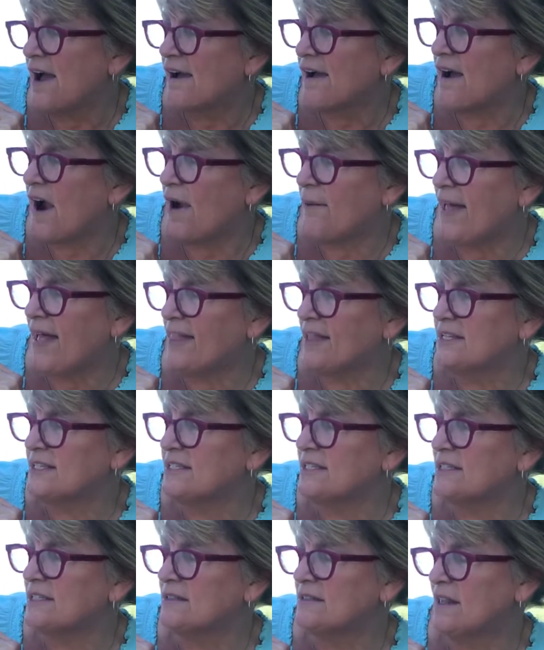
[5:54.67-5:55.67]
Carmela
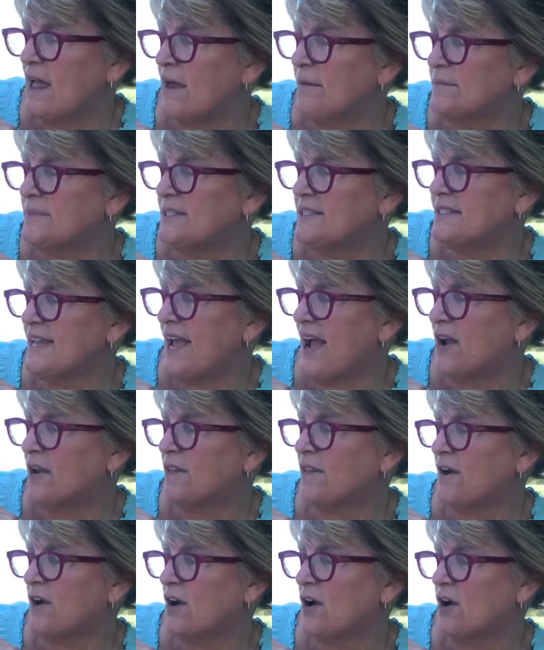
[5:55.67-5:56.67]
slumped down
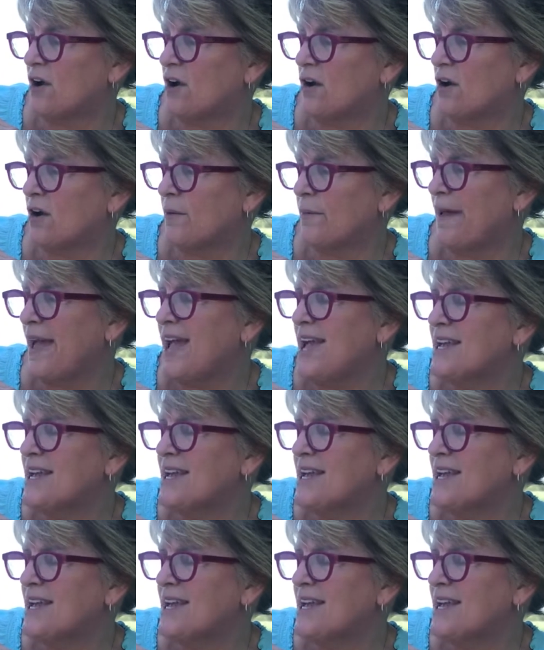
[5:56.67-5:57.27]
on the curb,